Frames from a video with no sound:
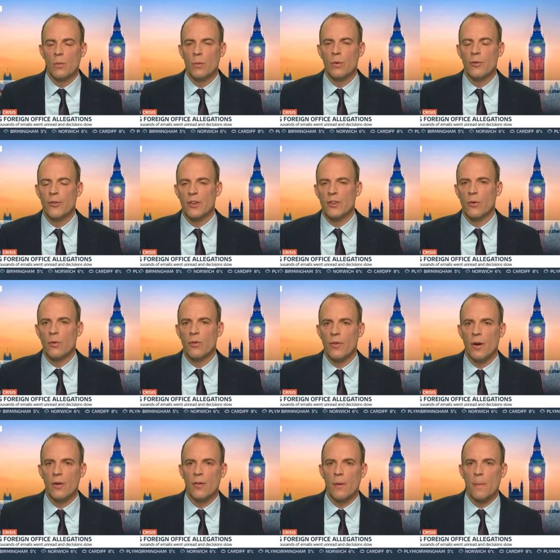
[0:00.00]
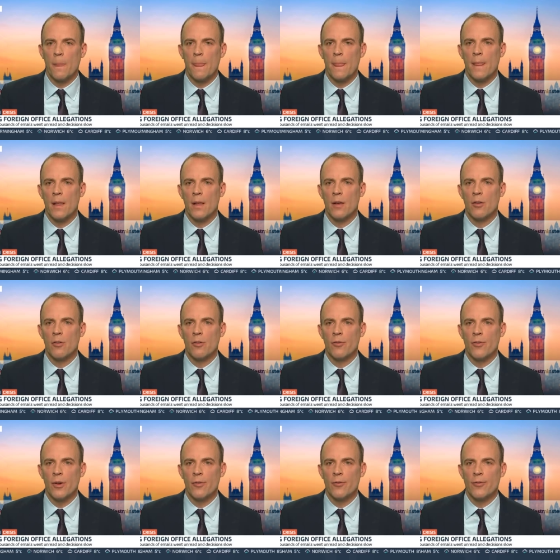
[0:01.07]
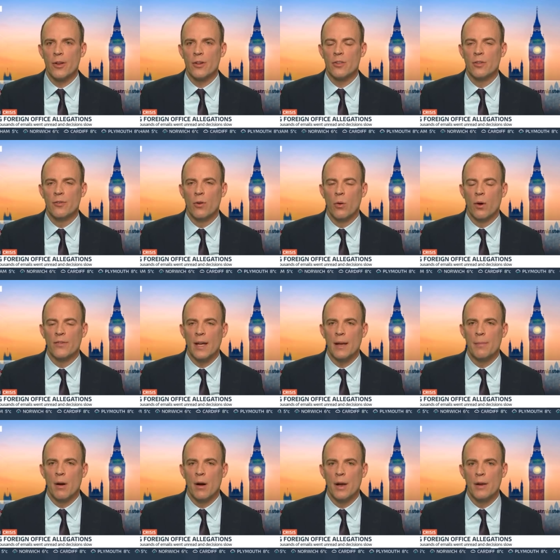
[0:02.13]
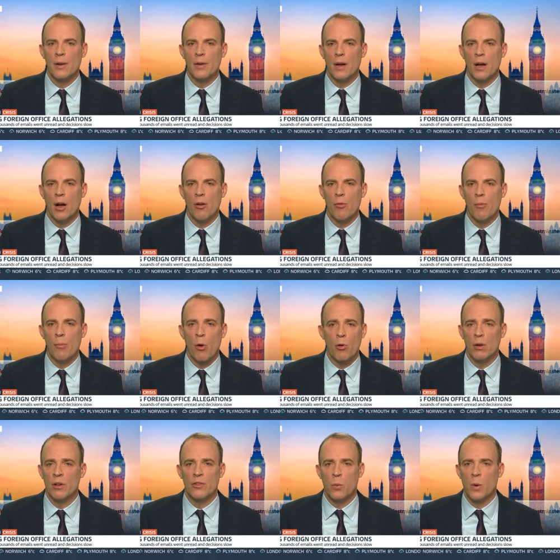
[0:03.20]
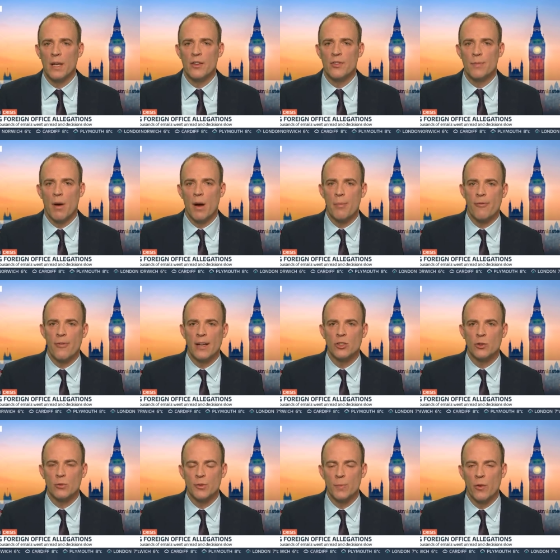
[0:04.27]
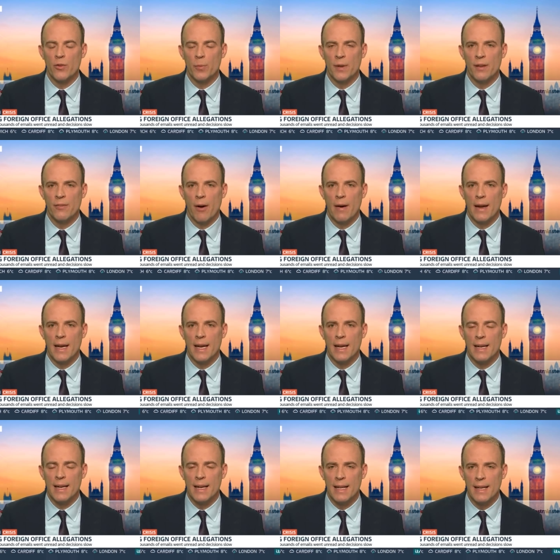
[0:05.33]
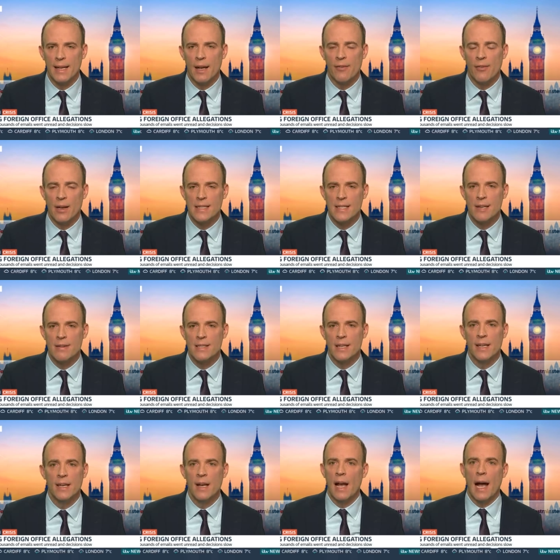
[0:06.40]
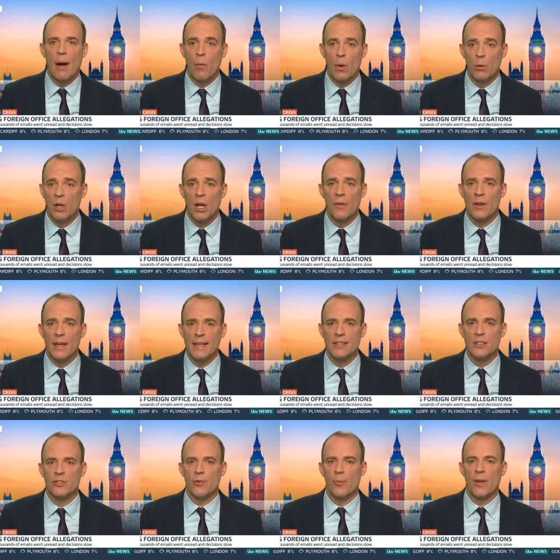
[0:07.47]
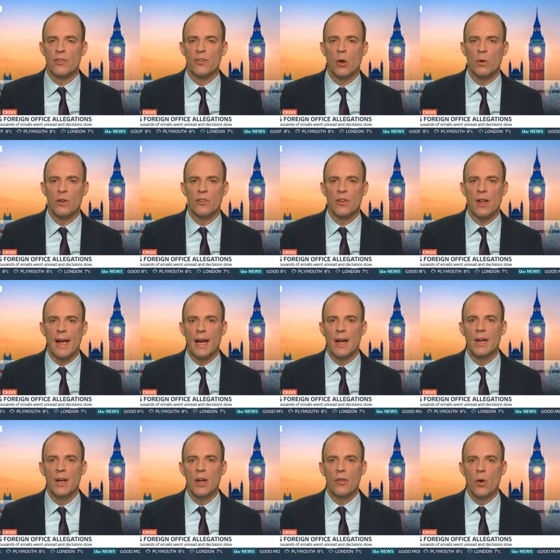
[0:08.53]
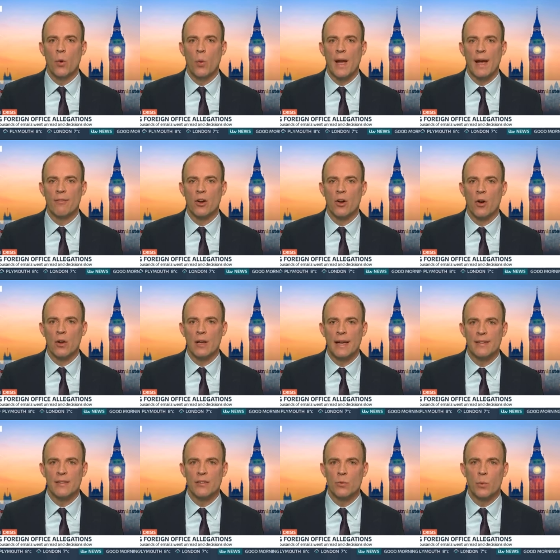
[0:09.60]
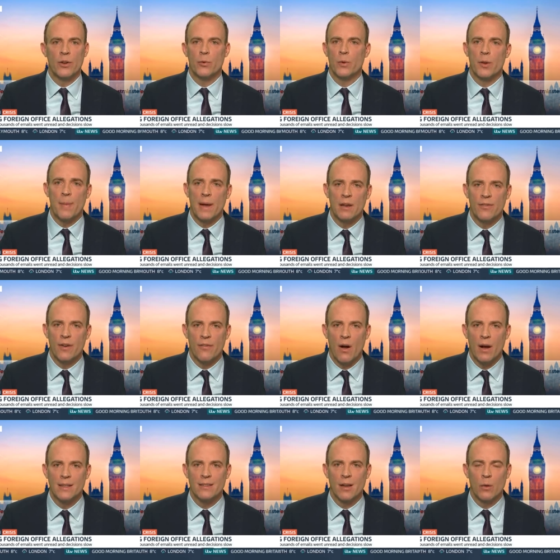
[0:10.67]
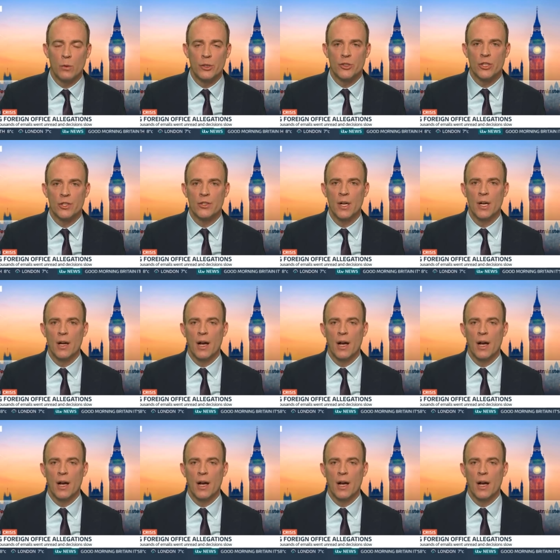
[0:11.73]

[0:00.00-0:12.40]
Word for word: would that well, be something all... you wouldn't consider? First of all, I take my uh, moral as well as my professional responsibility very very seriously, and we'll learn the lessons from this. No one is saying that we haven't got lessons which, with the benefit of hindsight, we should